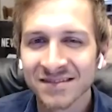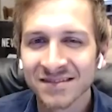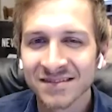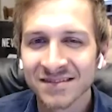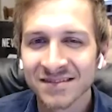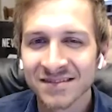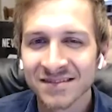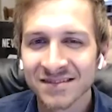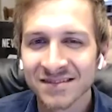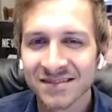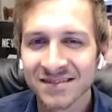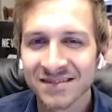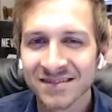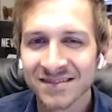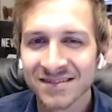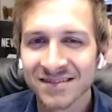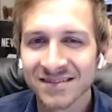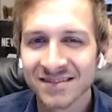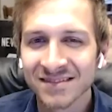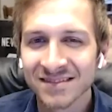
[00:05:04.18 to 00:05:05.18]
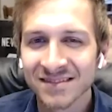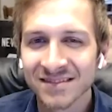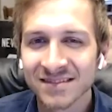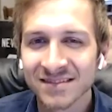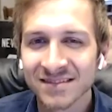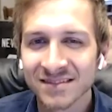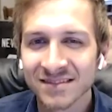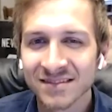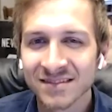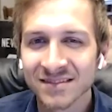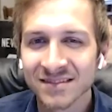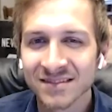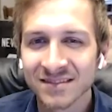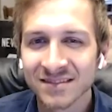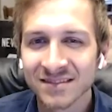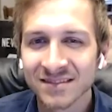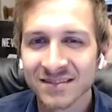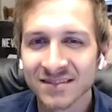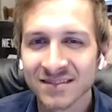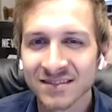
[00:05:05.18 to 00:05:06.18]

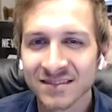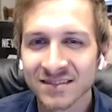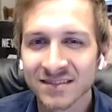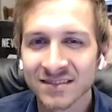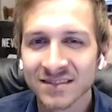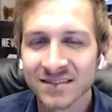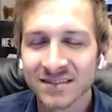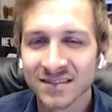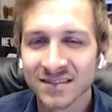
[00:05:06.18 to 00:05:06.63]
(silent)